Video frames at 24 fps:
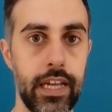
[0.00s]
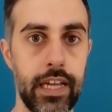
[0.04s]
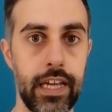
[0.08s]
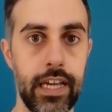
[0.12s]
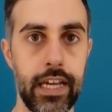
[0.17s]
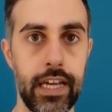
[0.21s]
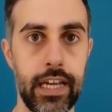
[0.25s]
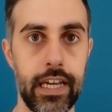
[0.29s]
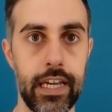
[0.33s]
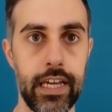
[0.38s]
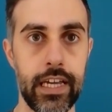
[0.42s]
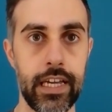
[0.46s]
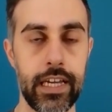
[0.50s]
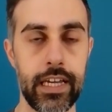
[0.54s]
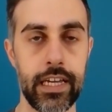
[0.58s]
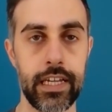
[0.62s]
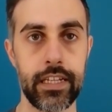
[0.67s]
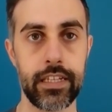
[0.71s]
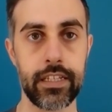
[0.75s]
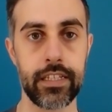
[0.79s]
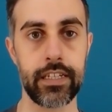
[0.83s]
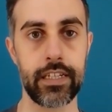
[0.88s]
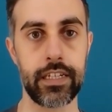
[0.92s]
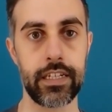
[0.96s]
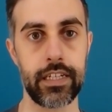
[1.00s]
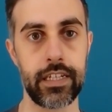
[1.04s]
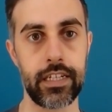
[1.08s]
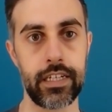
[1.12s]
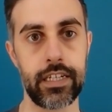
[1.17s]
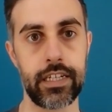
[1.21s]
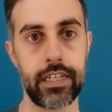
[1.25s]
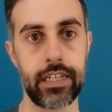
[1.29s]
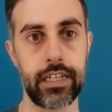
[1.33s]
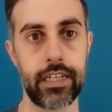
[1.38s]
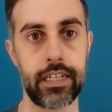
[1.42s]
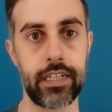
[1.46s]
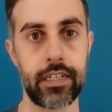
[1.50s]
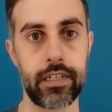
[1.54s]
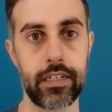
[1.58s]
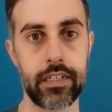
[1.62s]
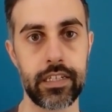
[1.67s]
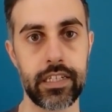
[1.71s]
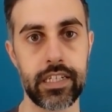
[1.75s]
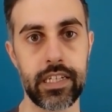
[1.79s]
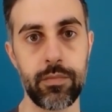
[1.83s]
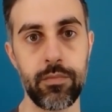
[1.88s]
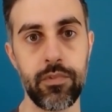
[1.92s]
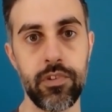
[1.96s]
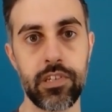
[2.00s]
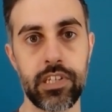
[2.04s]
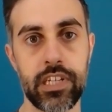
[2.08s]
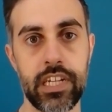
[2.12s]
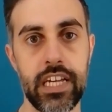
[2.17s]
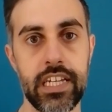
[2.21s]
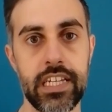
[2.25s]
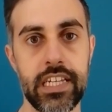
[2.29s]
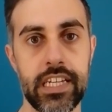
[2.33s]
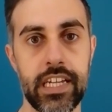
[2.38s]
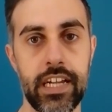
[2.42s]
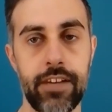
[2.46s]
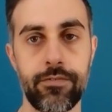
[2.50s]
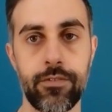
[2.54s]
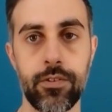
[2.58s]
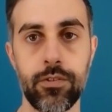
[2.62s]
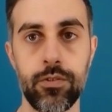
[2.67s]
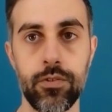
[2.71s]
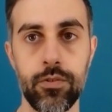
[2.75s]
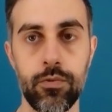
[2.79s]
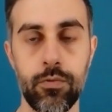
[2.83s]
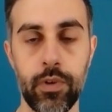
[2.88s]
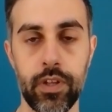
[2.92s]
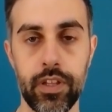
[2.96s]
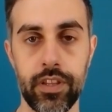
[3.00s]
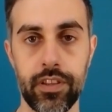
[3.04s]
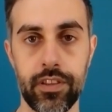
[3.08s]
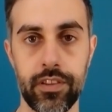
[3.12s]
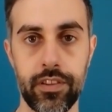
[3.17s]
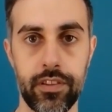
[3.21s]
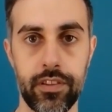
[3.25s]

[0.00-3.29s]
And some use cases have to do with